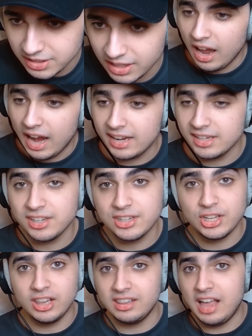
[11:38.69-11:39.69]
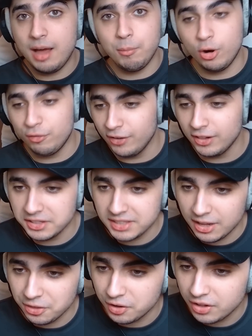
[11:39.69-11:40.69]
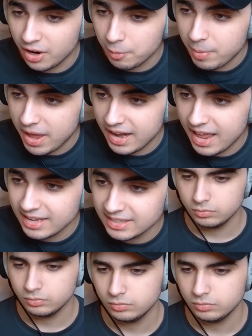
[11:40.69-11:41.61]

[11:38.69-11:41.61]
And I guess there's a lot more villains out there that are badass.